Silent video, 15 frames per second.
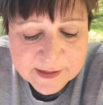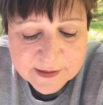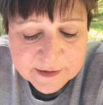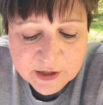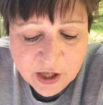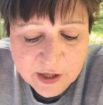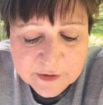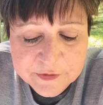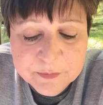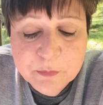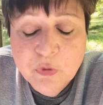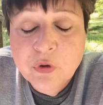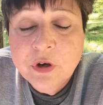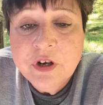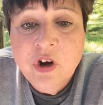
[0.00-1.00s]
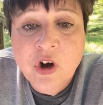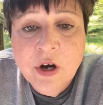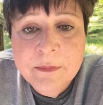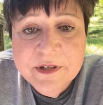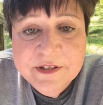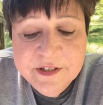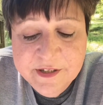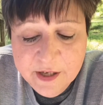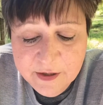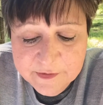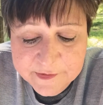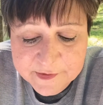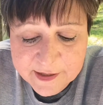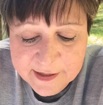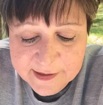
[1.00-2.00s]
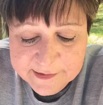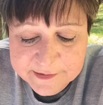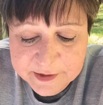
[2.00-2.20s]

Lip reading: cause more carbon dioxide